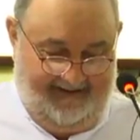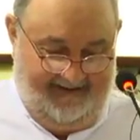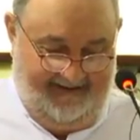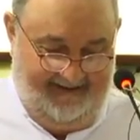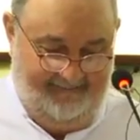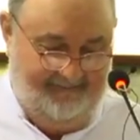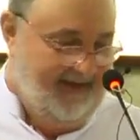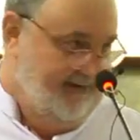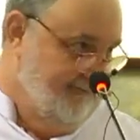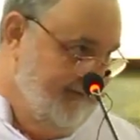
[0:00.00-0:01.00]

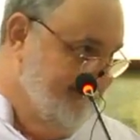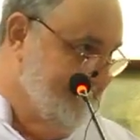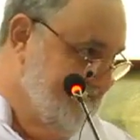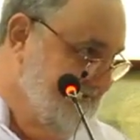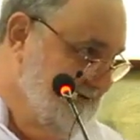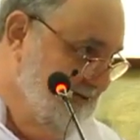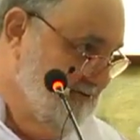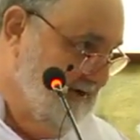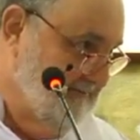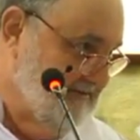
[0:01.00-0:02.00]
And with
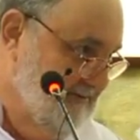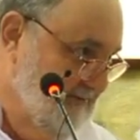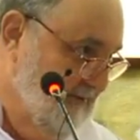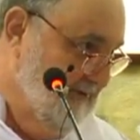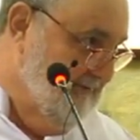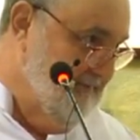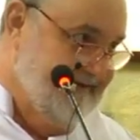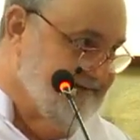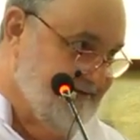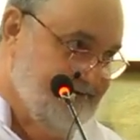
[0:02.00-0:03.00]
Trump's new war in
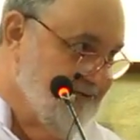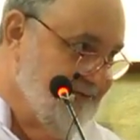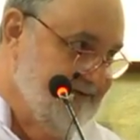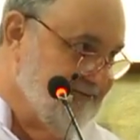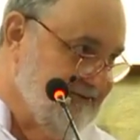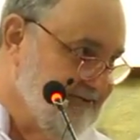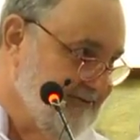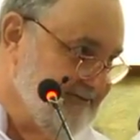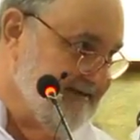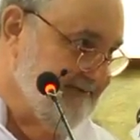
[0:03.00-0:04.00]
Mexico, we could
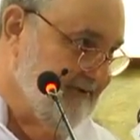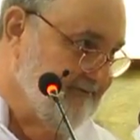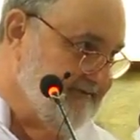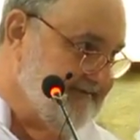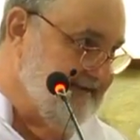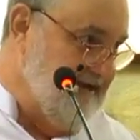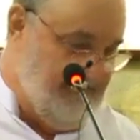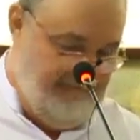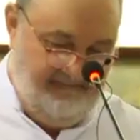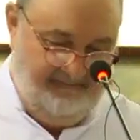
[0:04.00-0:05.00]
accuse him of the
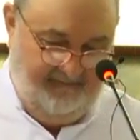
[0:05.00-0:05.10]
same.